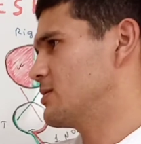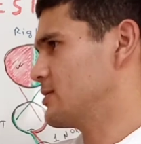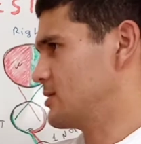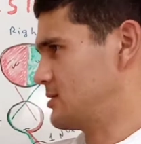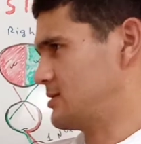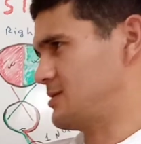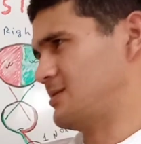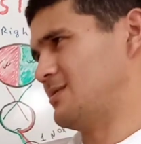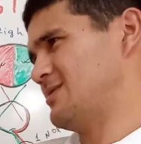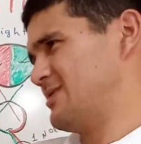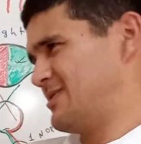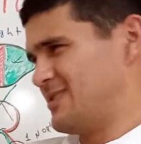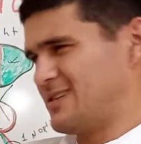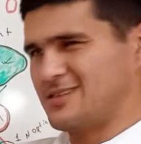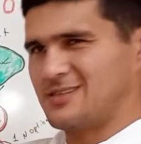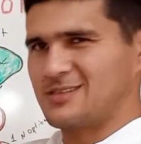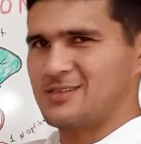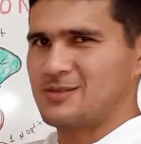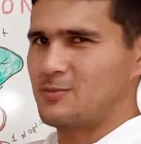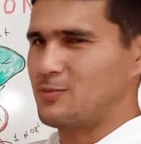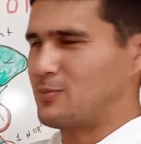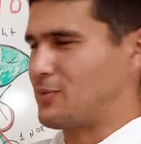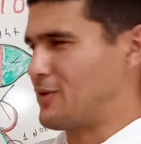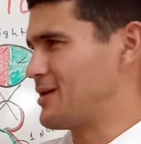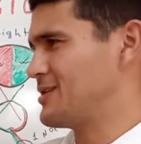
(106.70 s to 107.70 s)
That's
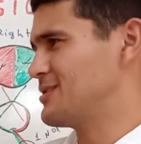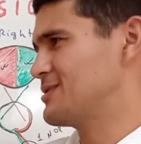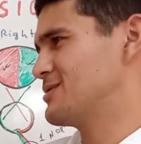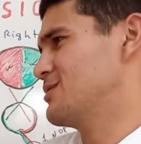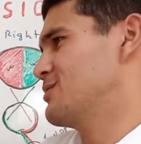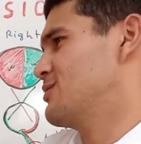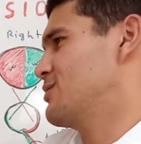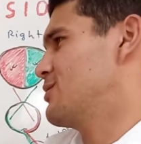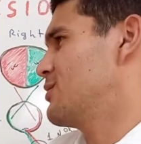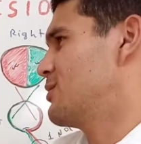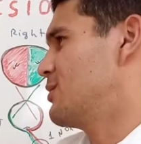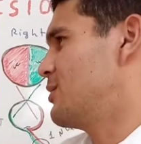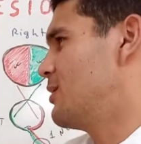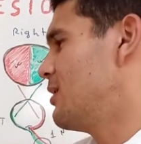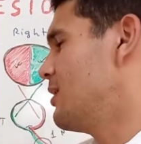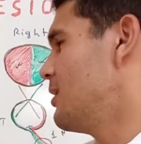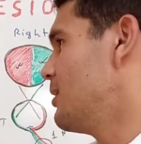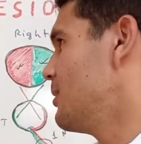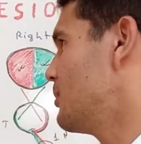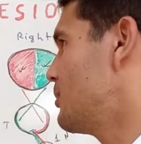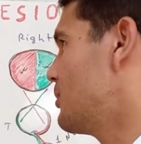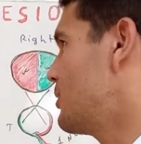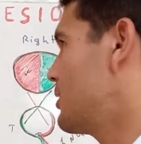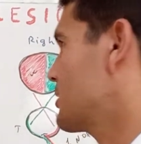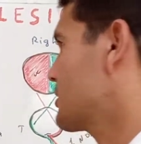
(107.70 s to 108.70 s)
a pencil or
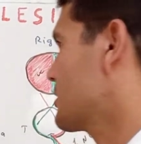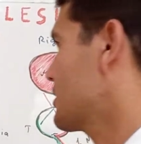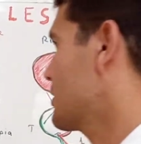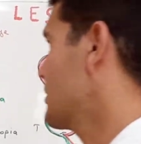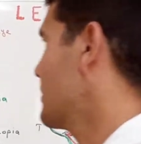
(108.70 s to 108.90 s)
marker.